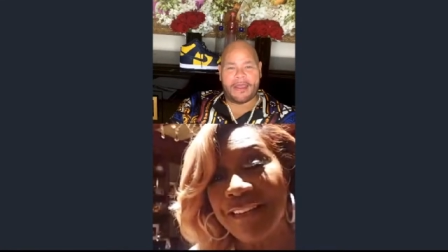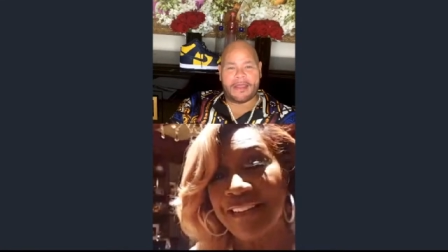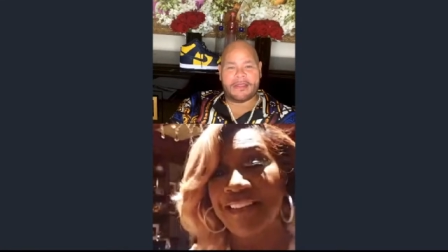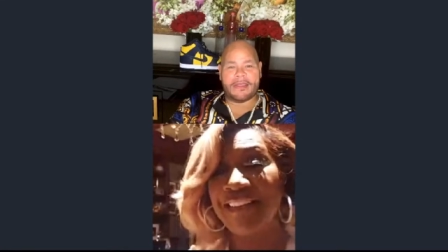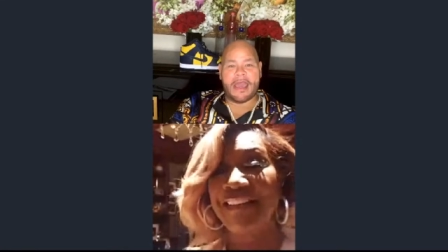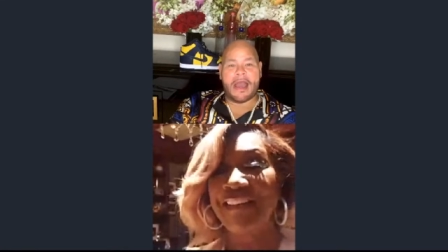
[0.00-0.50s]

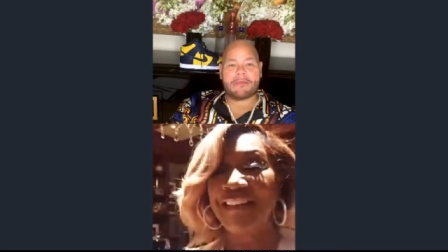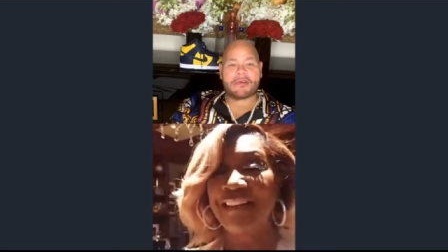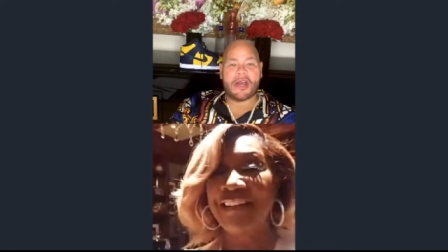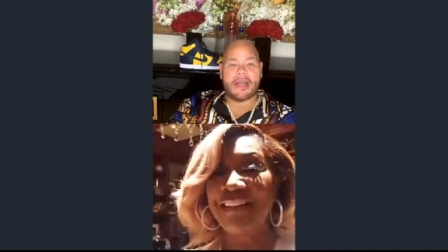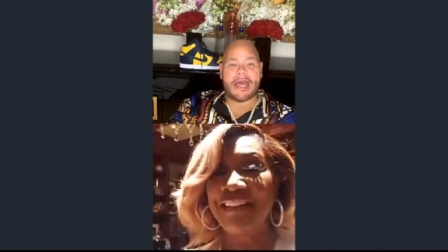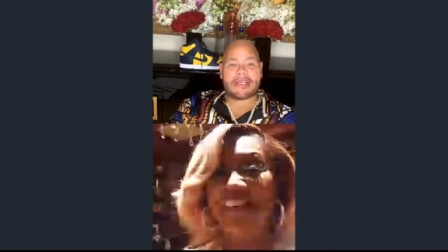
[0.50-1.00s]
Yeah, I'm
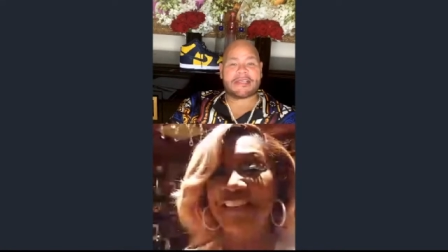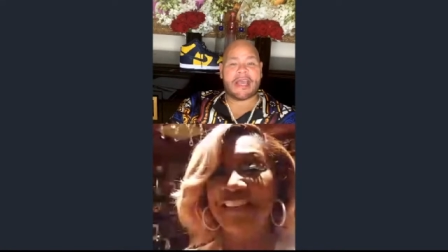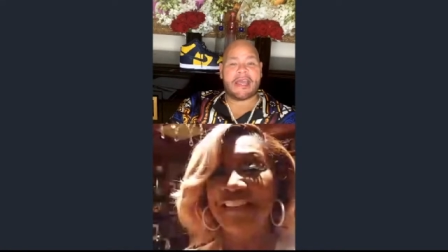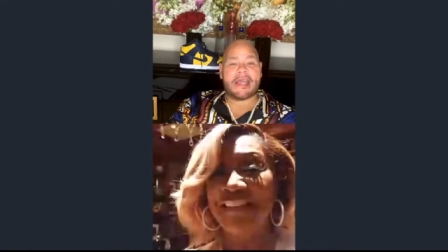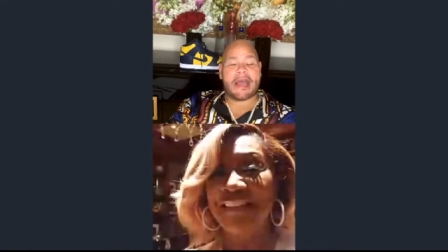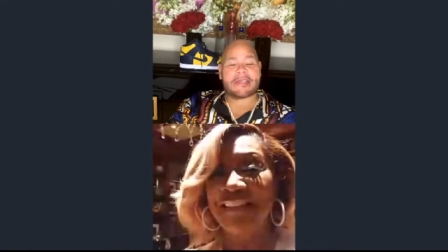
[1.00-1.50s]
good. I
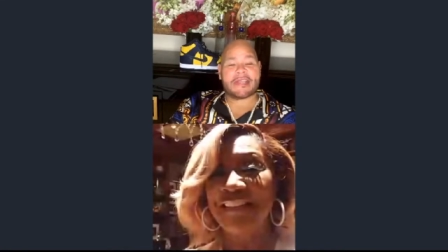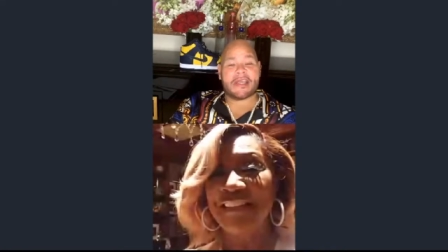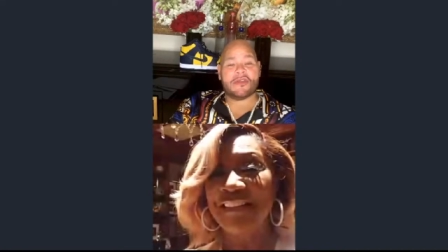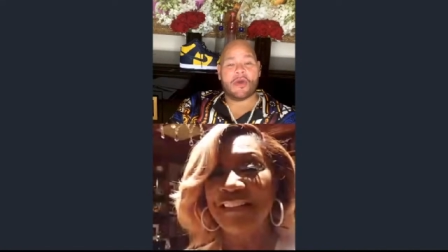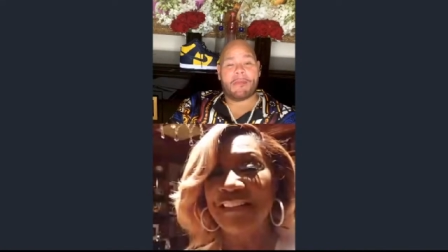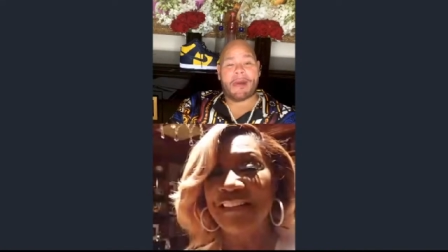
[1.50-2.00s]
said
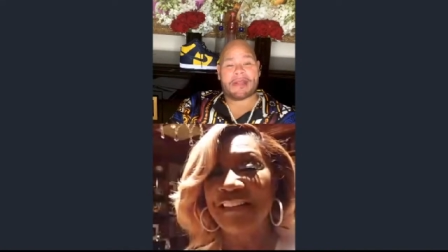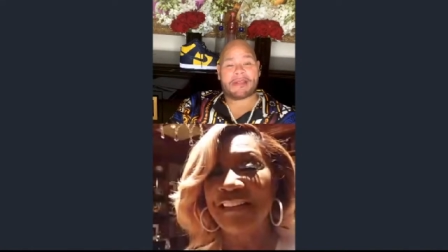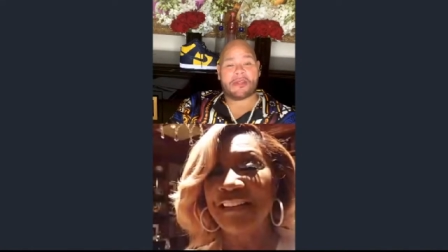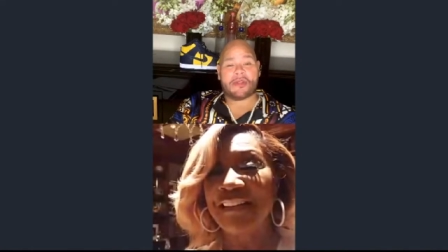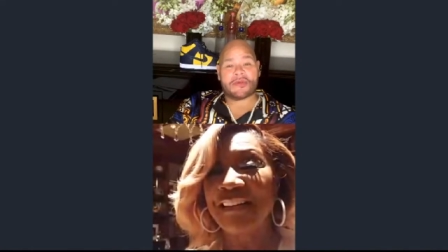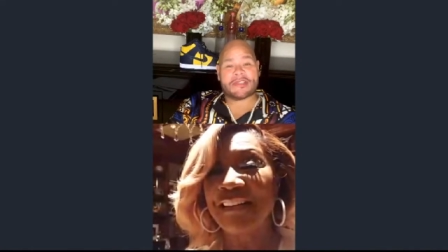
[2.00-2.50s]
you're about to
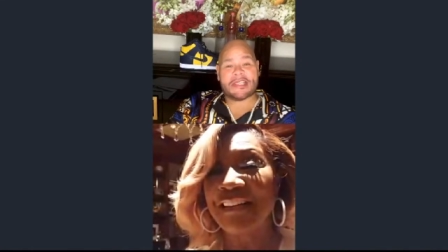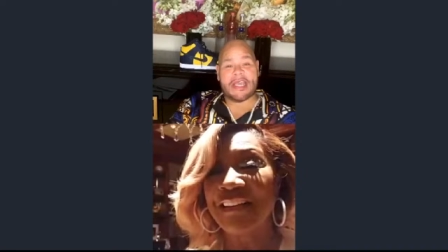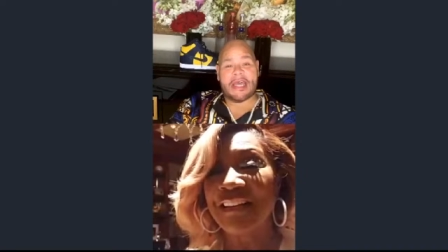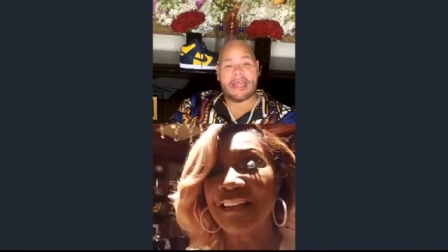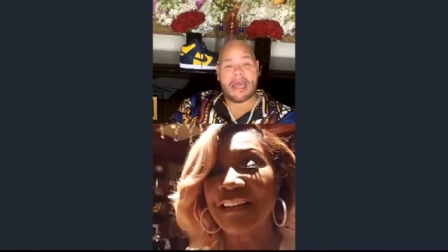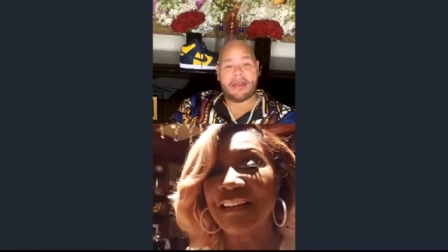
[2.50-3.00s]
do
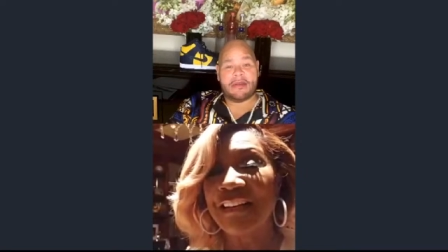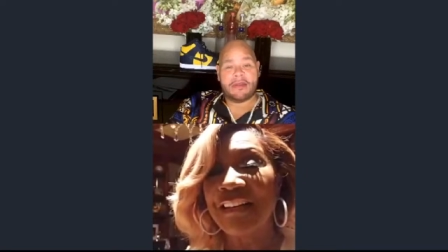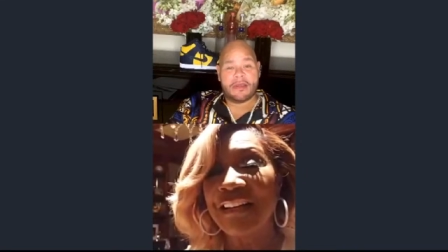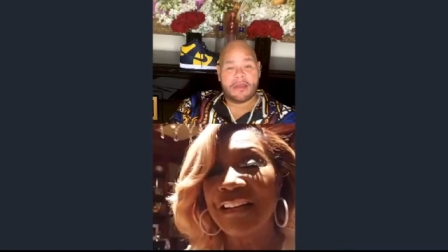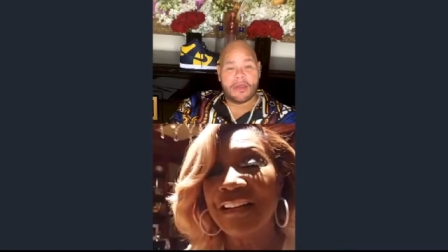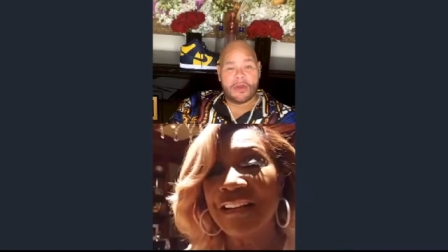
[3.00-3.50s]
CNN
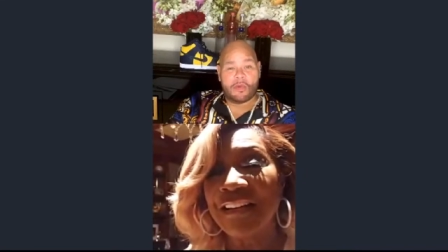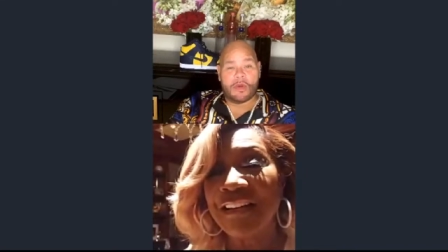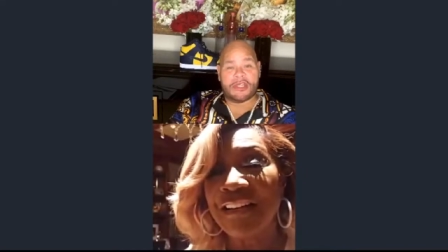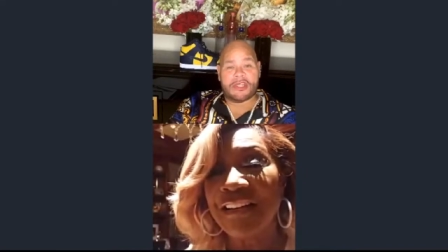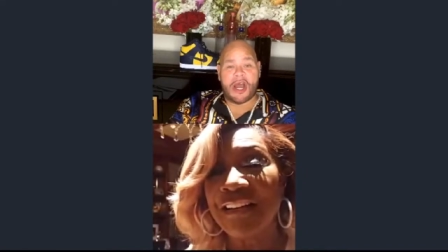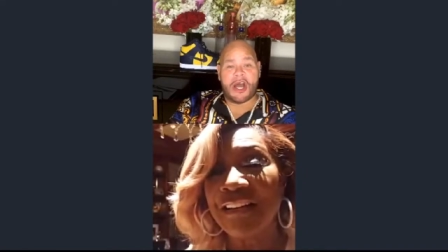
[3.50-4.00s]

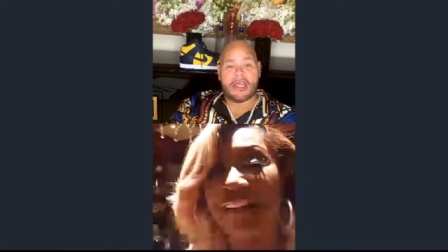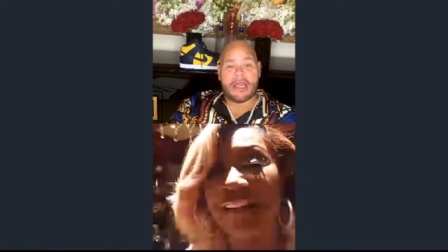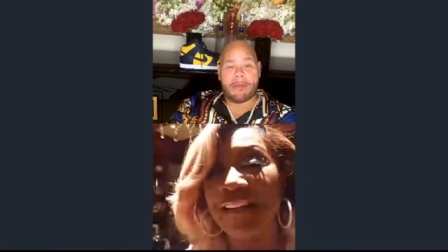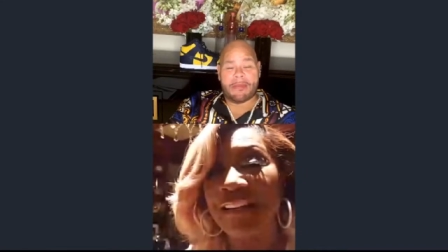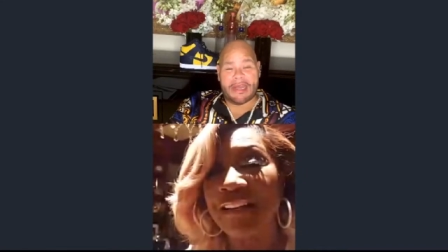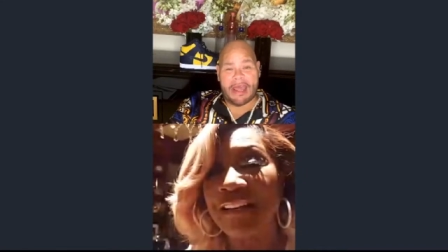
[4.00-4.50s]
with Don
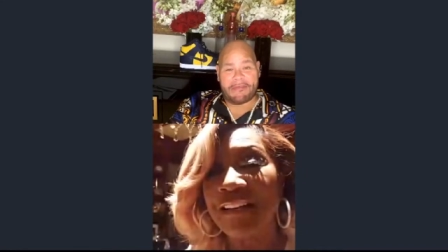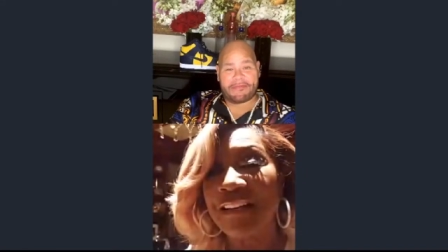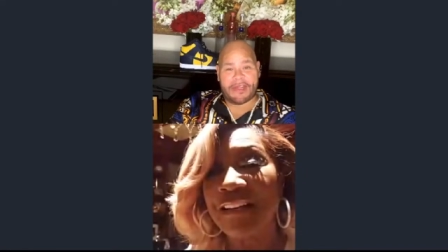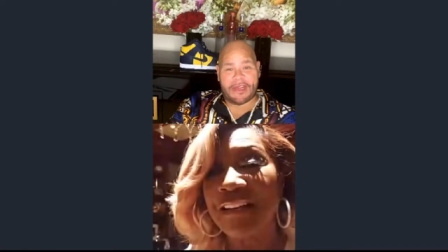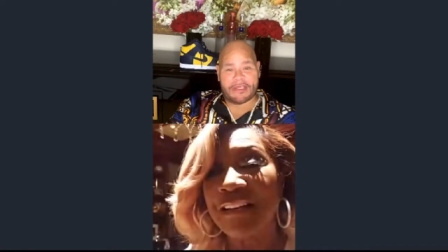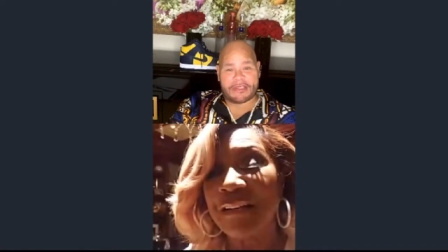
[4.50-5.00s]
Lemon after
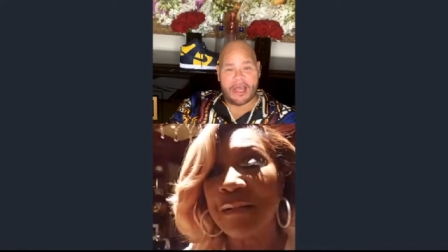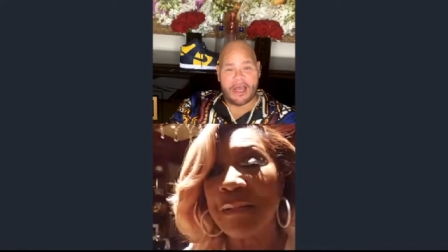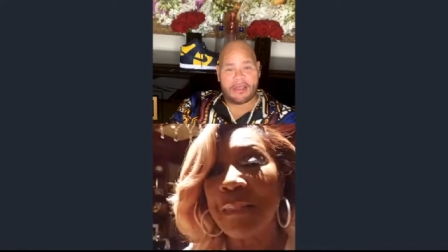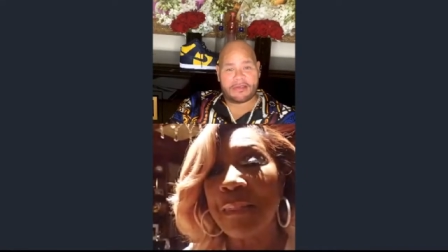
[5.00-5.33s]
this, huh?